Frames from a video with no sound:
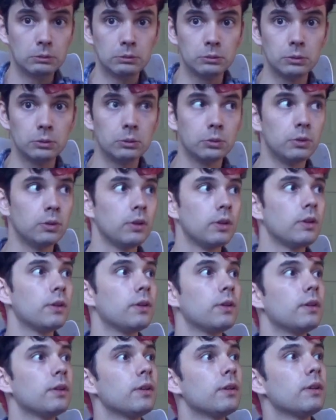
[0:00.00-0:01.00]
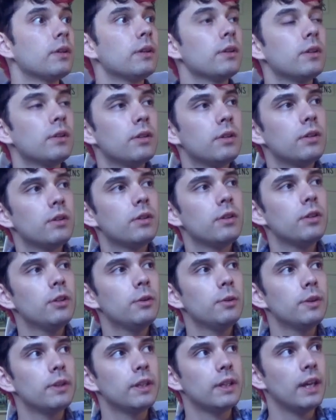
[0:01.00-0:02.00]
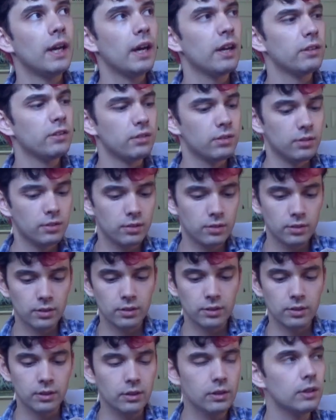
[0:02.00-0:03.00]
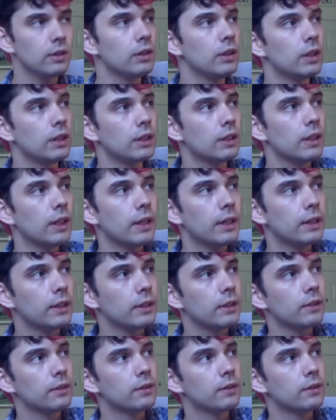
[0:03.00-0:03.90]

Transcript: Ooh, here are what the casts look like